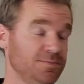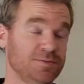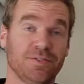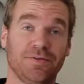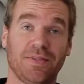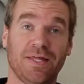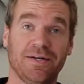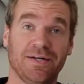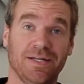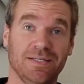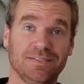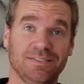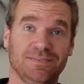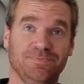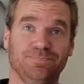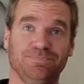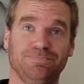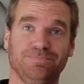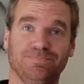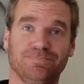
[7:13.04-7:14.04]
So there it is.
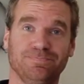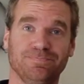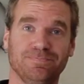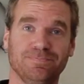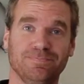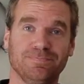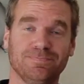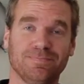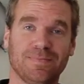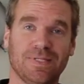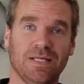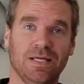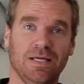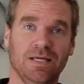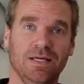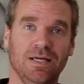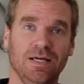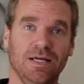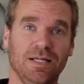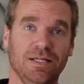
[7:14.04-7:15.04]

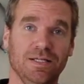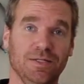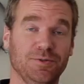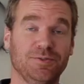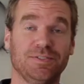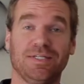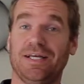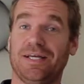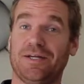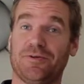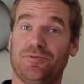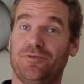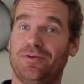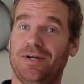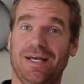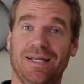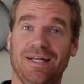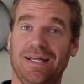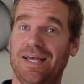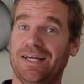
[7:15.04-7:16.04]
Looks like a
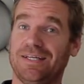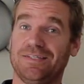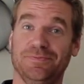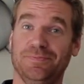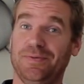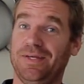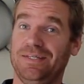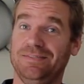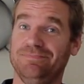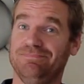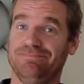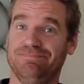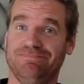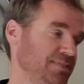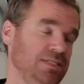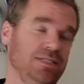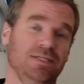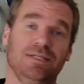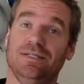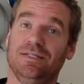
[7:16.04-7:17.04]
fried egg to me.
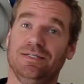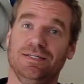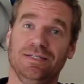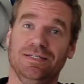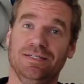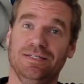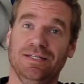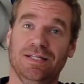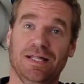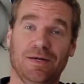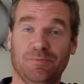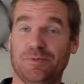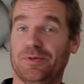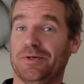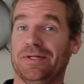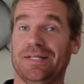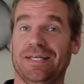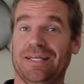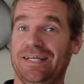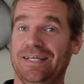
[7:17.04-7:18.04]
I'm
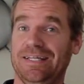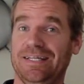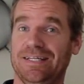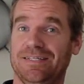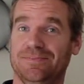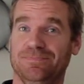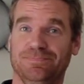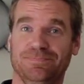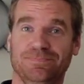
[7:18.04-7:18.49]
gonna eat it.